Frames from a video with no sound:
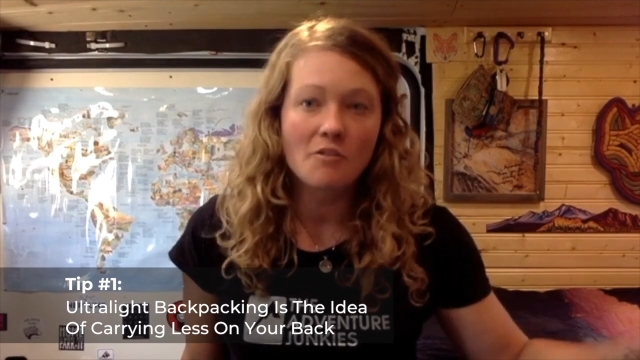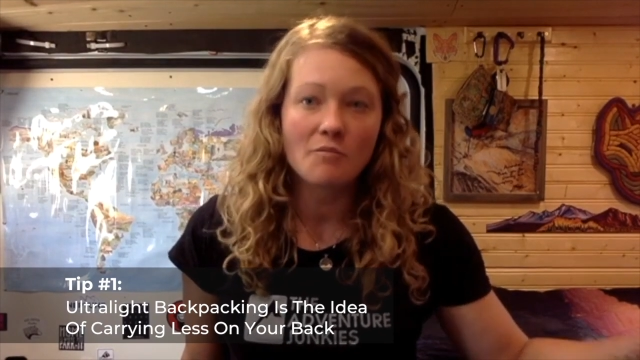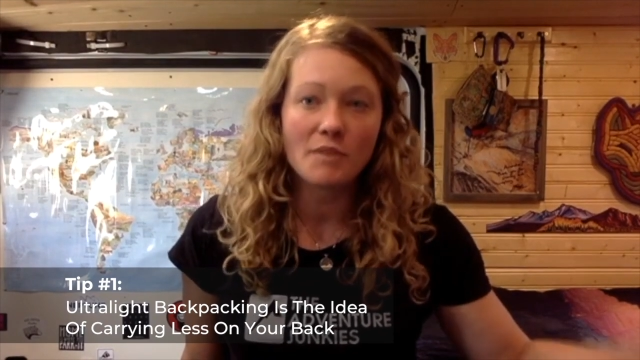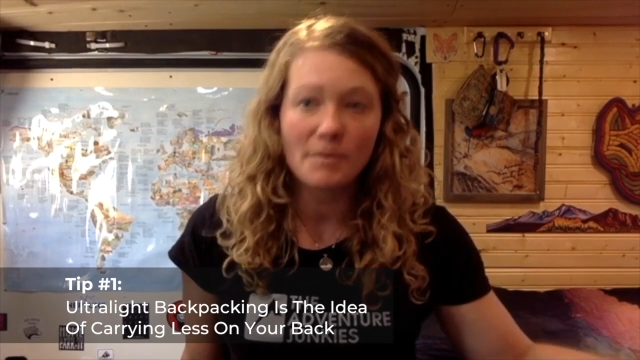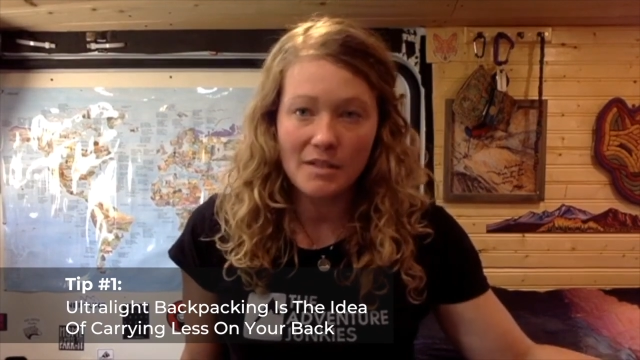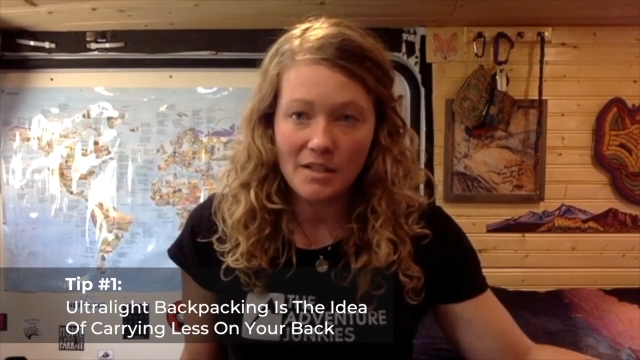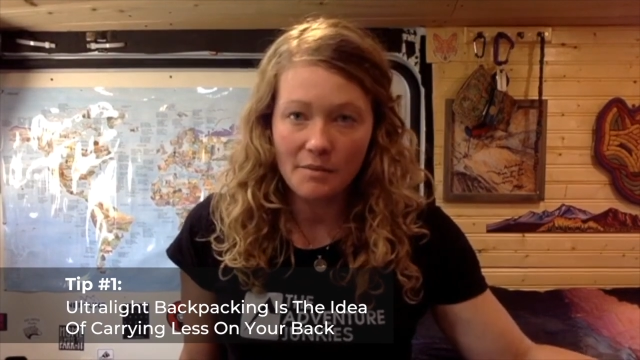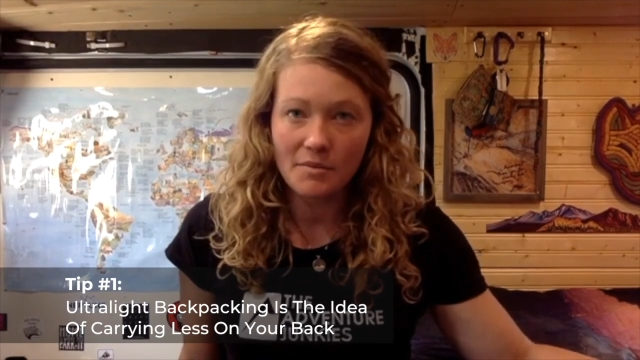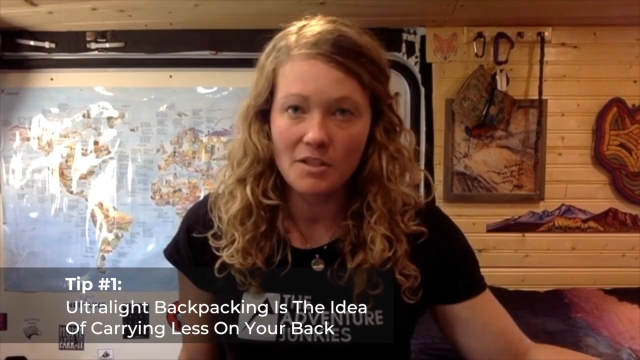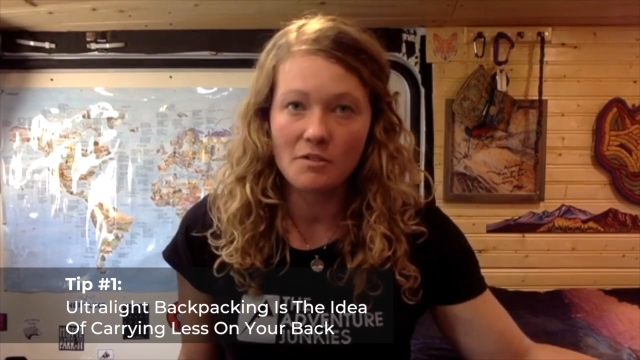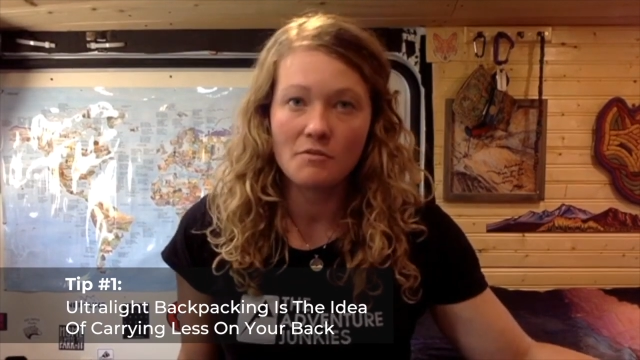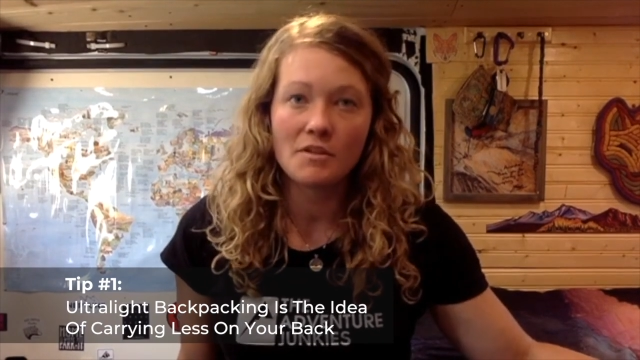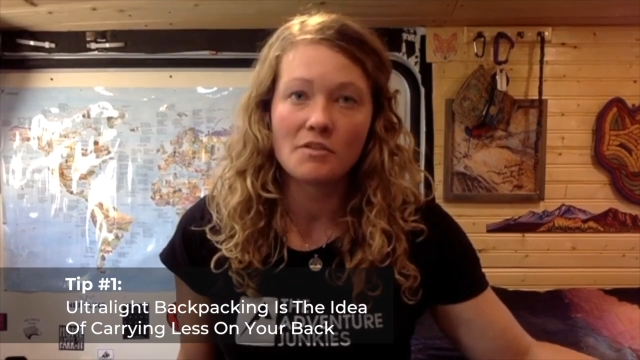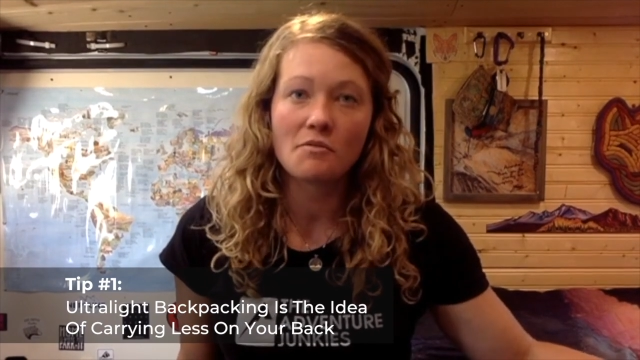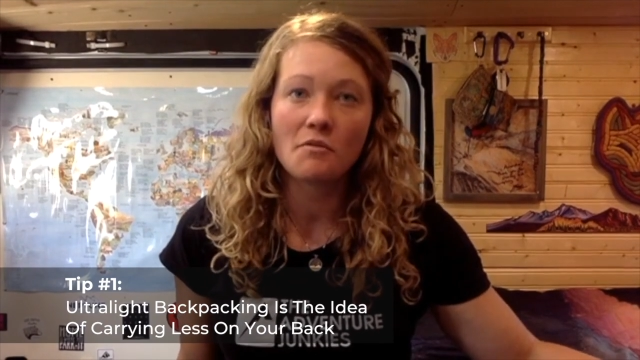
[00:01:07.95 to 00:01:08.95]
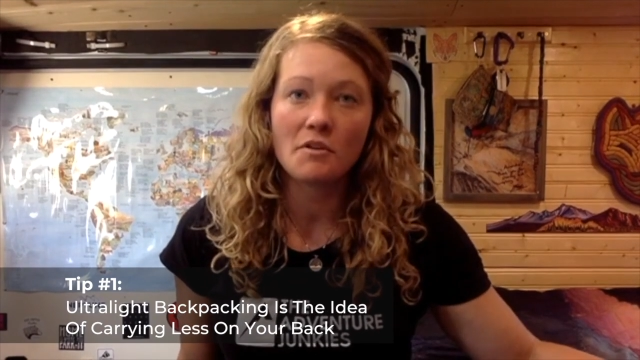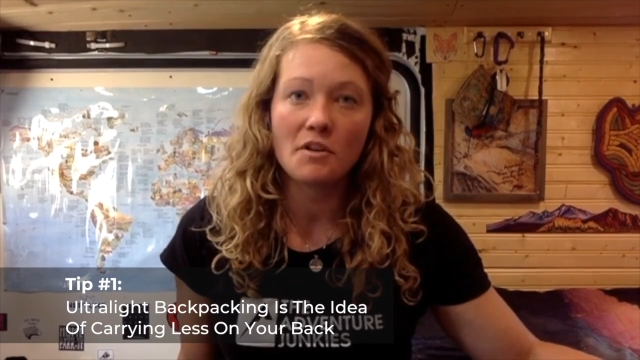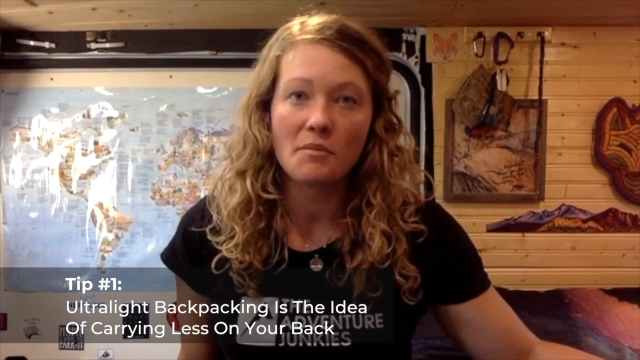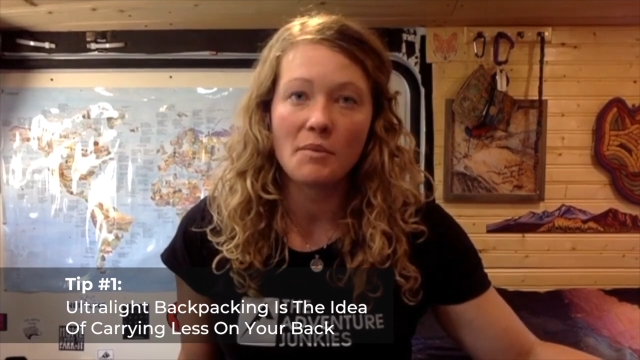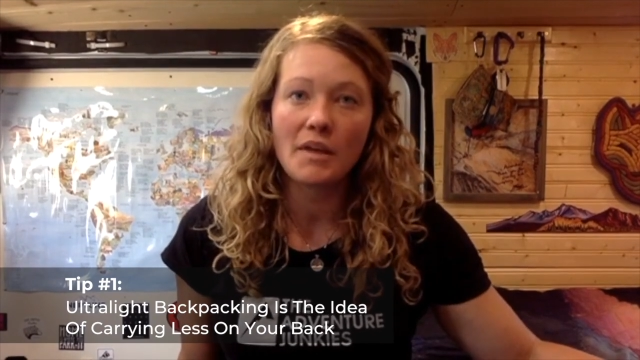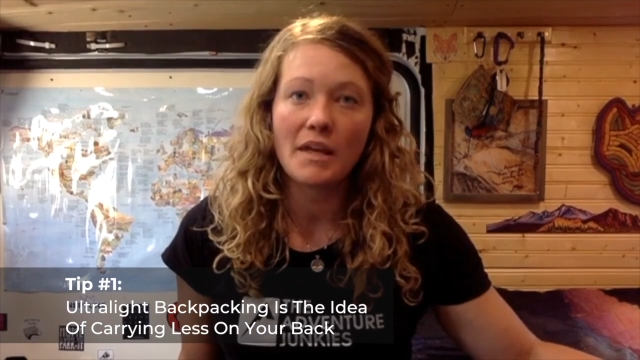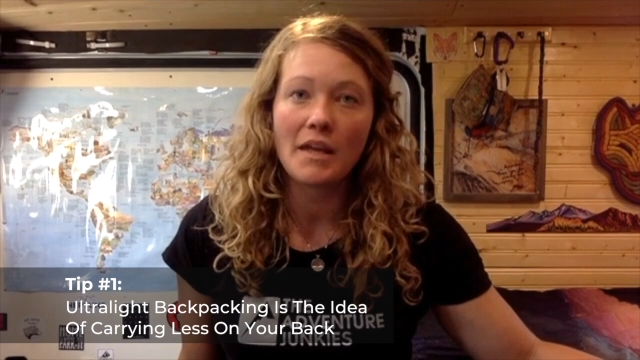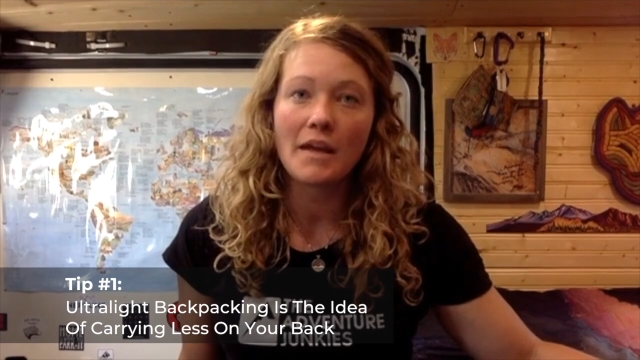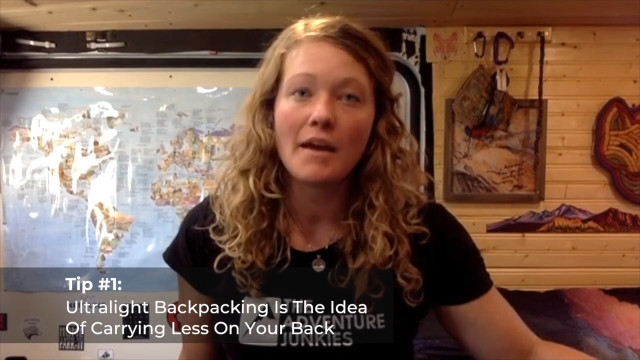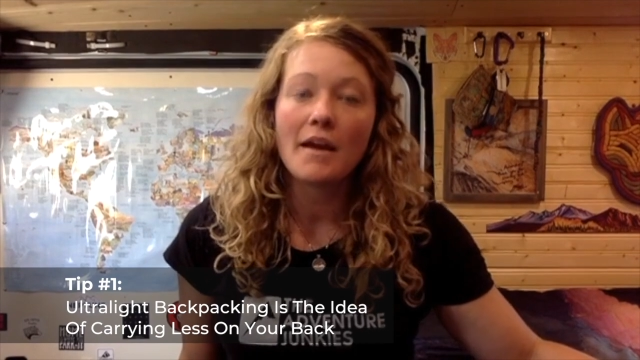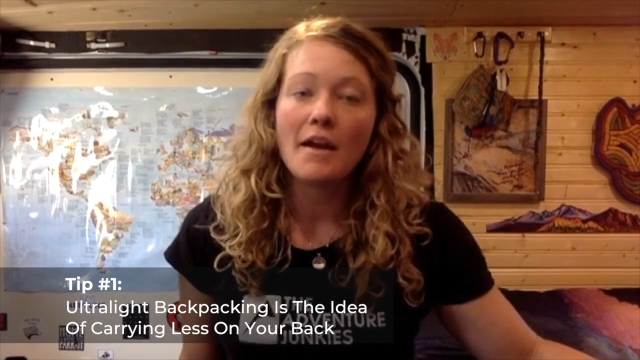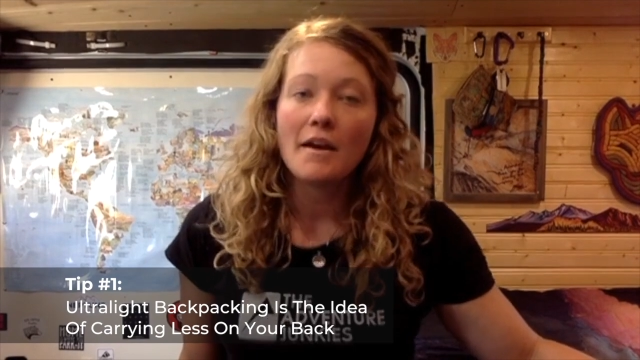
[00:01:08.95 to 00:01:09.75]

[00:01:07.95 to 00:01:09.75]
your BPW, is going to be